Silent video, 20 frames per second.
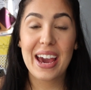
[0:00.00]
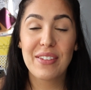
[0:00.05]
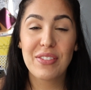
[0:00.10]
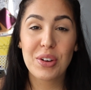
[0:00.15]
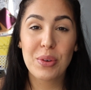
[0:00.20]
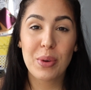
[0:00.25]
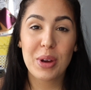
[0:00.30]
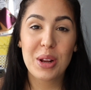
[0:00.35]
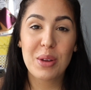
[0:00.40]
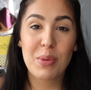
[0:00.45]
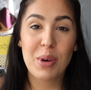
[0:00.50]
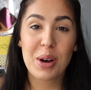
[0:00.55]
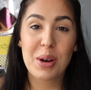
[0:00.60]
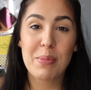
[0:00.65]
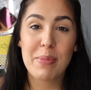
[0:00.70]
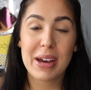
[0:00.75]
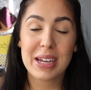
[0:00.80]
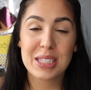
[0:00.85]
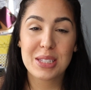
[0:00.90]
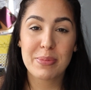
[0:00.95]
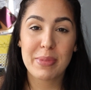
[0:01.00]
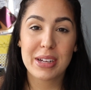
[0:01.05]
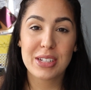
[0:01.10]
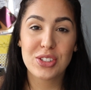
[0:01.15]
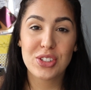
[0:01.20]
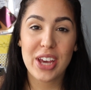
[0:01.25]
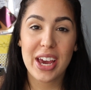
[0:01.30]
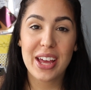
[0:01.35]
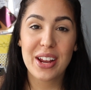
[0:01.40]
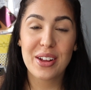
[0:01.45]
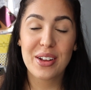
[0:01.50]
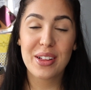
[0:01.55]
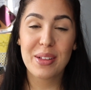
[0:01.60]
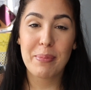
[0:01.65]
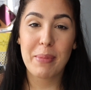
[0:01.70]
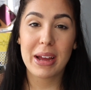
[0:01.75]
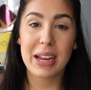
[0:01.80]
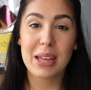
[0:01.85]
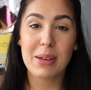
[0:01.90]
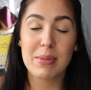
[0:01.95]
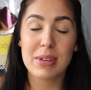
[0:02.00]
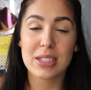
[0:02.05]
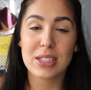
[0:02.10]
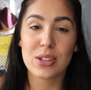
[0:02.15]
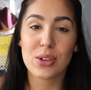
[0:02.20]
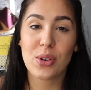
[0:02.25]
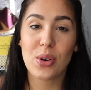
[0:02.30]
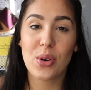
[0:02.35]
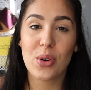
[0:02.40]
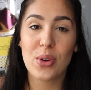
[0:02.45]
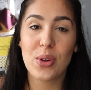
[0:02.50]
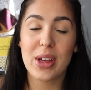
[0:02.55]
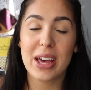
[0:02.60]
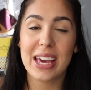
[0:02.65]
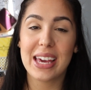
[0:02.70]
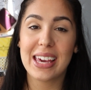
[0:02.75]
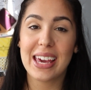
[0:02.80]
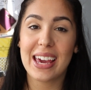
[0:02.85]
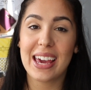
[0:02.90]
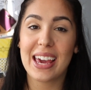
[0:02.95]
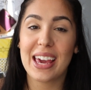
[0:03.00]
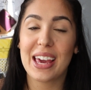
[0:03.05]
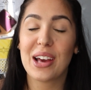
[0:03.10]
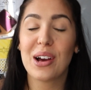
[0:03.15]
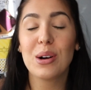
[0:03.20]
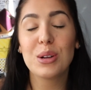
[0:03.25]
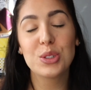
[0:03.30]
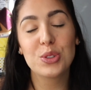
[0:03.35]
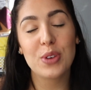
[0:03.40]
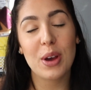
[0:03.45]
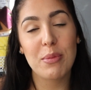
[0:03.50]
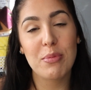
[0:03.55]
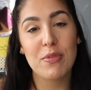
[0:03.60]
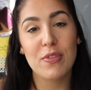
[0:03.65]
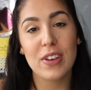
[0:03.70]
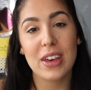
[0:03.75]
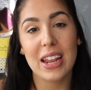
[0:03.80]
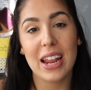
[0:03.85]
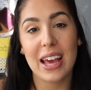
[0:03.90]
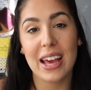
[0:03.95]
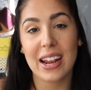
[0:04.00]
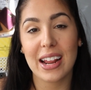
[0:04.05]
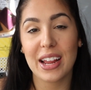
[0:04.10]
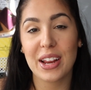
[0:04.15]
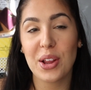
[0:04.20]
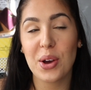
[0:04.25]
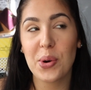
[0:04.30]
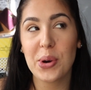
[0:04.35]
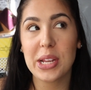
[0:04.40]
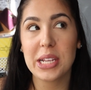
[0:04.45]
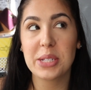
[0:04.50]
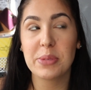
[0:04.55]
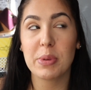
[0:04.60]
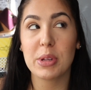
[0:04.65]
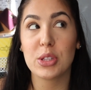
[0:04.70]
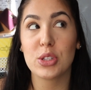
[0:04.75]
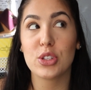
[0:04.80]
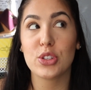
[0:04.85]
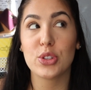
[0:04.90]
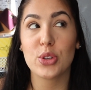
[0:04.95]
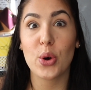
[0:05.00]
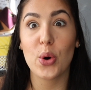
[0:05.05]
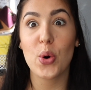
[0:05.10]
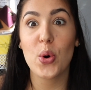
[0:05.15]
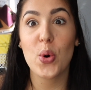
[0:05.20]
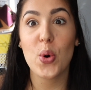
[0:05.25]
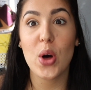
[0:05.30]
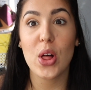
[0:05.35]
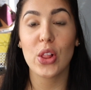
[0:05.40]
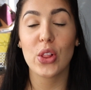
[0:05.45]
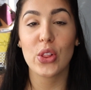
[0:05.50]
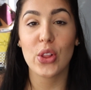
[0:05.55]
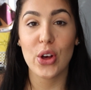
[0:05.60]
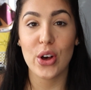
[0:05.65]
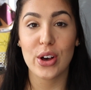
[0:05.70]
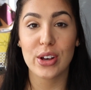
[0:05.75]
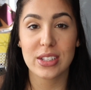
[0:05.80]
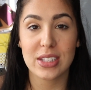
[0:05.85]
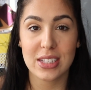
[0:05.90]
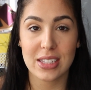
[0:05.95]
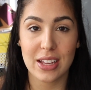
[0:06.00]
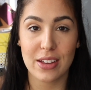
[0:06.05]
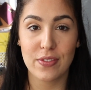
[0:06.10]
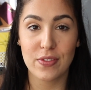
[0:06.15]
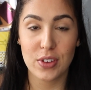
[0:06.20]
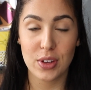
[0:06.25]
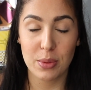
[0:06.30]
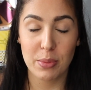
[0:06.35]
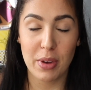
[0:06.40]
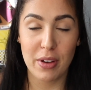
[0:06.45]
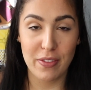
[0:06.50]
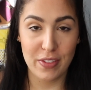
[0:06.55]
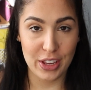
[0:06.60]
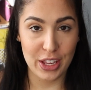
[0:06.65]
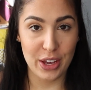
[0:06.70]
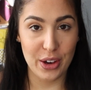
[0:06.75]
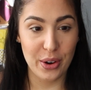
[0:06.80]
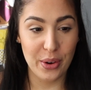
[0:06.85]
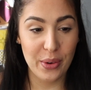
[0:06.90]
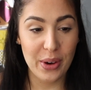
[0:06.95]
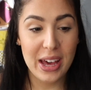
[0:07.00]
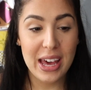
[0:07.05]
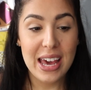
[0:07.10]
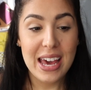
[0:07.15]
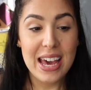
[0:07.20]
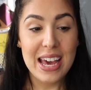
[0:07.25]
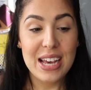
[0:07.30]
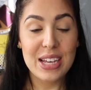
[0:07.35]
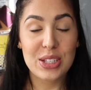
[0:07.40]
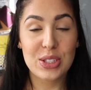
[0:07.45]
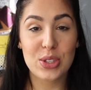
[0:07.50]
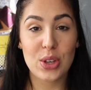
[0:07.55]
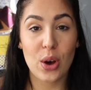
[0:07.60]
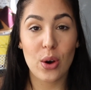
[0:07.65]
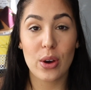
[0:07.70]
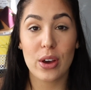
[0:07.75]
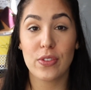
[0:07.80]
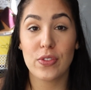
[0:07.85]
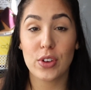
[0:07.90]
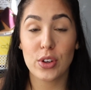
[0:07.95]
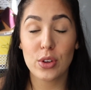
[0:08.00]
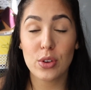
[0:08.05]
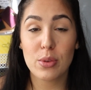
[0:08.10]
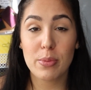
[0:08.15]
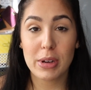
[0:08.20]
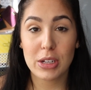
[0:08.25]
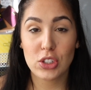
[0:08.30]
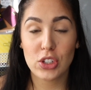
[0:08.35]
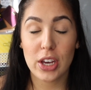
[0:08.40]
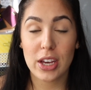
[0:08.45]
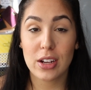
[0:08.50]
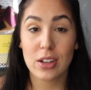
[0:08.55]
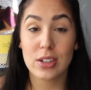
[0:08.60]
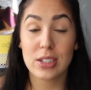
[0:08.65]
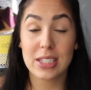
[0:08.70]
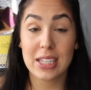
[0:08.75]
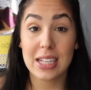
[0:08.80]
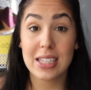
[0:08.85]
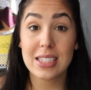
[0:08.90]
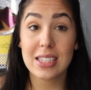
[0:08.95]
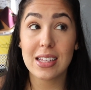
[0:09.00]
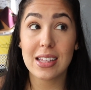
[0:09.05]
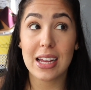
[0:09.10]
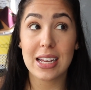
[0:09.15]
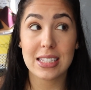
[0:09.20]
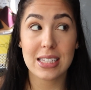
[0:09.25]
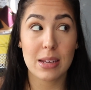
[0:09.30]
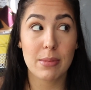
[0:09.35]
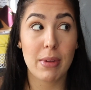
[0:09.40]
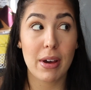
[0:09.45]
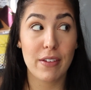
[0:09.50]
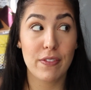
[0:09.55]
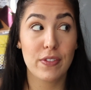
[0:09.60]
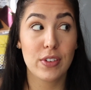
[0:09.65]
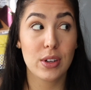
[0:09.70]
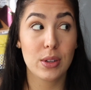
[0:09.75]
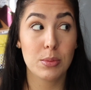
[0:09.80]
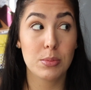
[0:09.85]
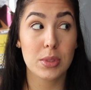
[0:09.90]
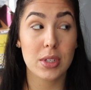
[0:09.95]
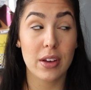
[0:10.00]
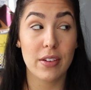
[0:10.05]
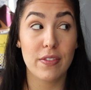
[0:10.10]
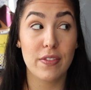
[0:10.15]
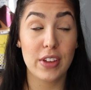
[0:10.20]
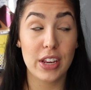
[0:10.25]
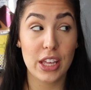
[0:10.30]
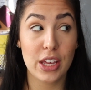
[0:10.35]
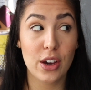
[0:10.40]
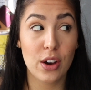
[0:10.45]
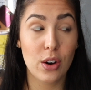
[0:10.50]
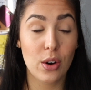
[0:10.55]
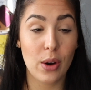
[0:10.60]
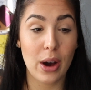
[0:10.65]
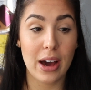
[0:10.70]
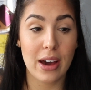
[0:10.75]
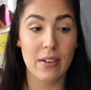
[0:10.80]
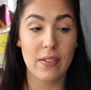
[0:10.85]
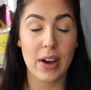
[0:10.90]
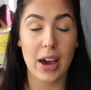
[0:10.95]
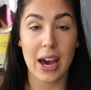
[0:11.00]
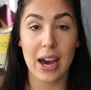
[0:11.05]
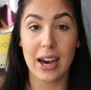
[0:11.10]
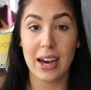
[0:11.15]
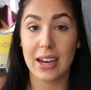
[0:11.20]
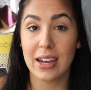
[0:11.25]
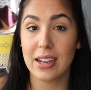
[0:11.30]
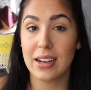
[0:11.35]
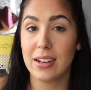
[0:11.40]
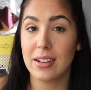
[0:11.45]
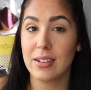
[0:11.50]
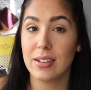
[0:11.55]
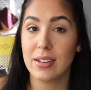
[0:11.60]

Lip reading: everyone, and welcome back to my channel. My name is Nicole, aka Coach Fab and Fit, and I know it has been so long since I filmed a video. So if you're new to my channel, since the last time I filmed a video, I've had